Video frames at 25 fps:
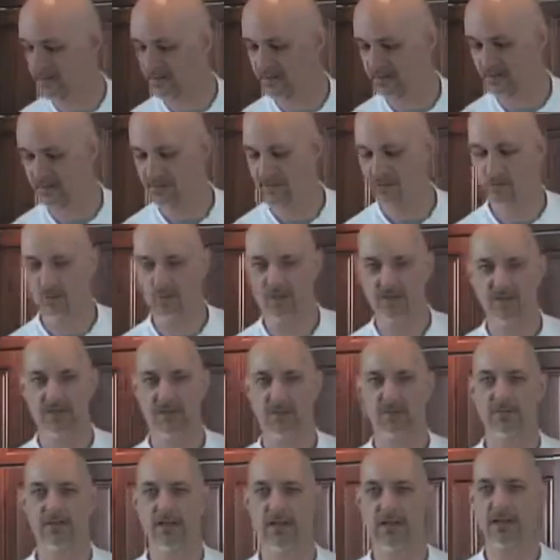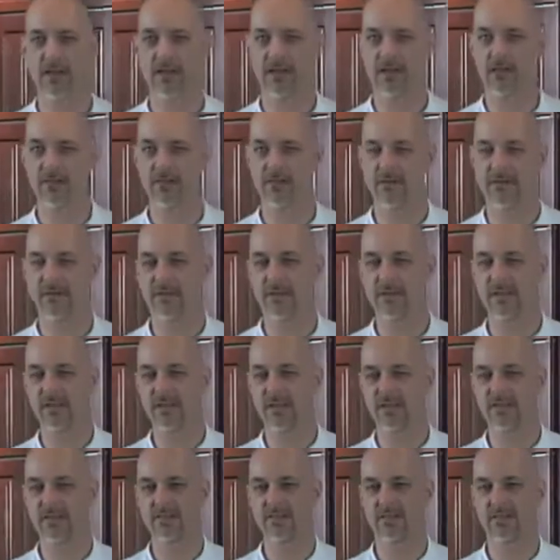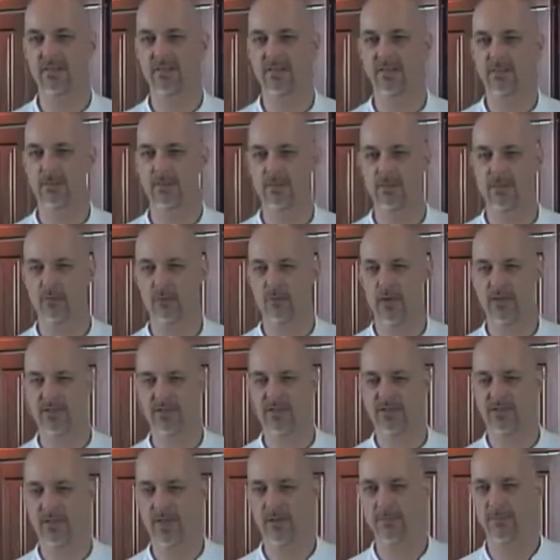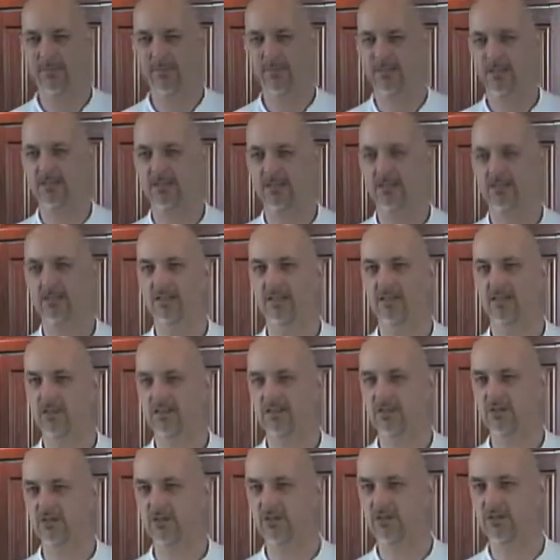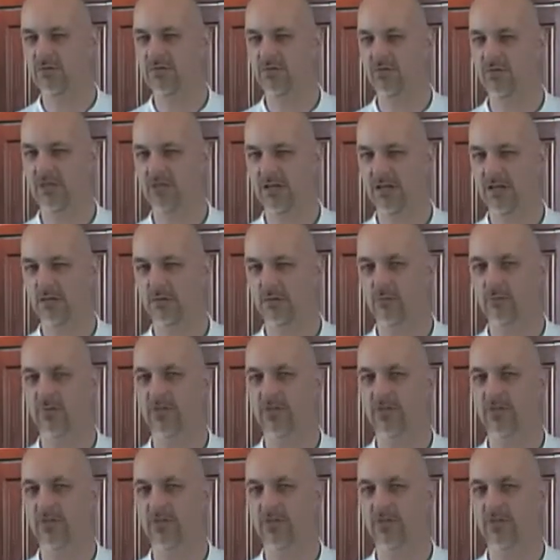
is once it comes out of the oven, it needs a little bit of rest time to let the juices kind of